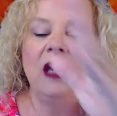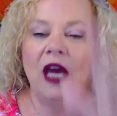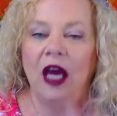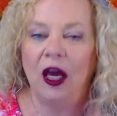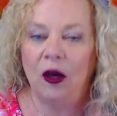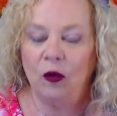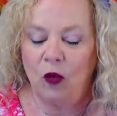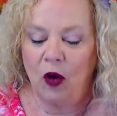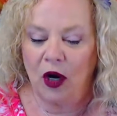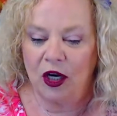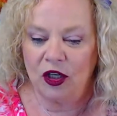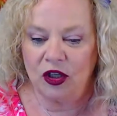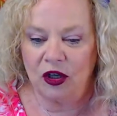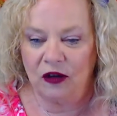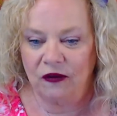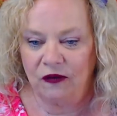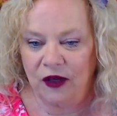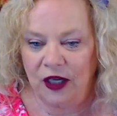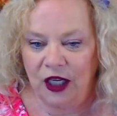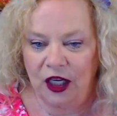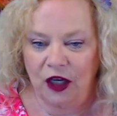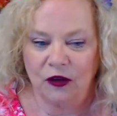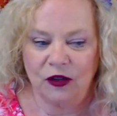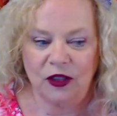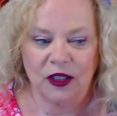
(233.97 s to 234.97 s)
and watch our
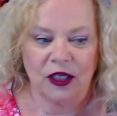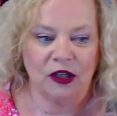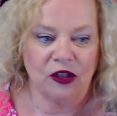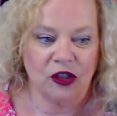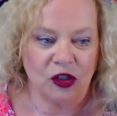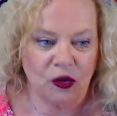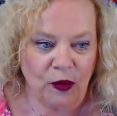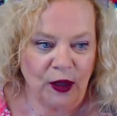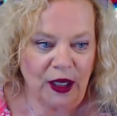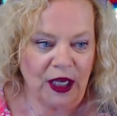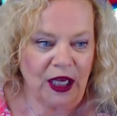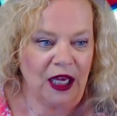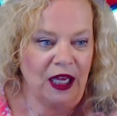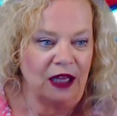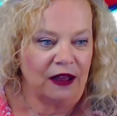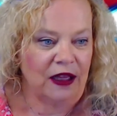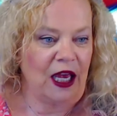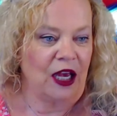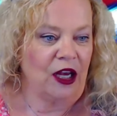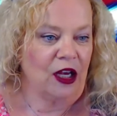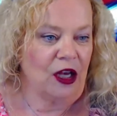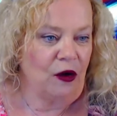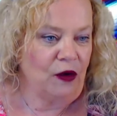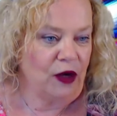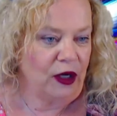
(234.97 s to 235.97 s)
videos there so we can get
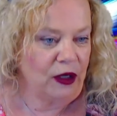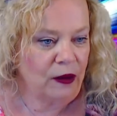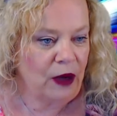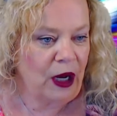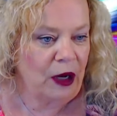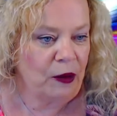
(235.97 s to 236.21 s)
that going.